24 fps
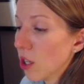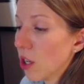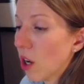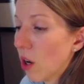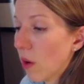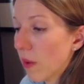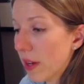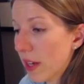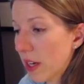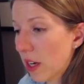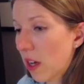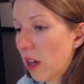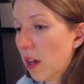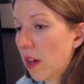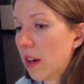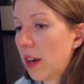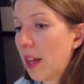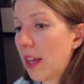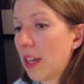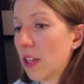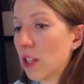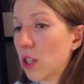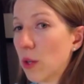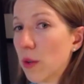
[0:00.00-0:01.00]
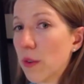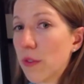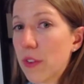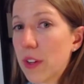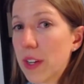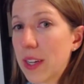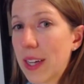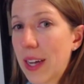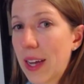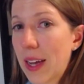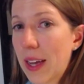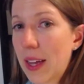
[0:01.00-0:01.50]
Going on a
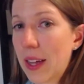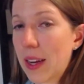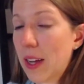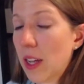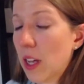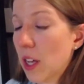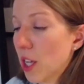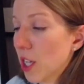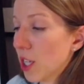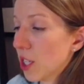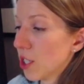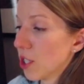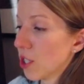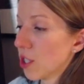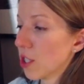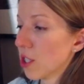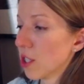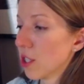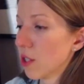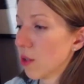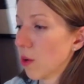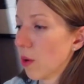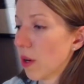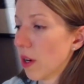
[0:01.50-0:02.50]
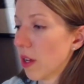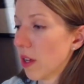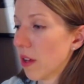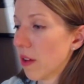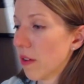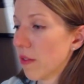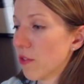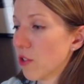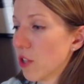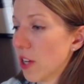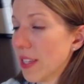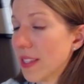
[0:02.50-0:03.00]
gluten-free diet, sort
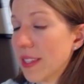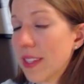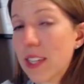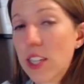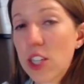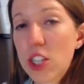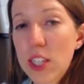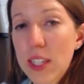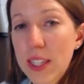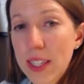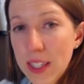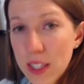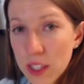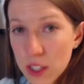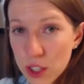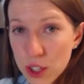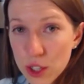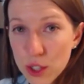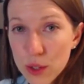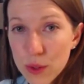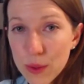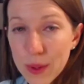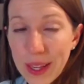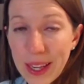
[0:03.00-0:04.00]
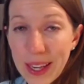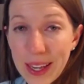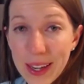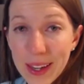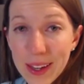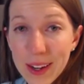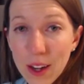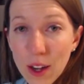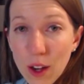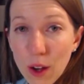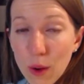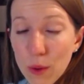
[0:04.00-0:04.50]
of transitioning into
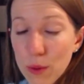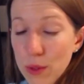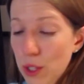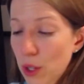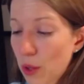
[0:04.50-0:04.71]
keto.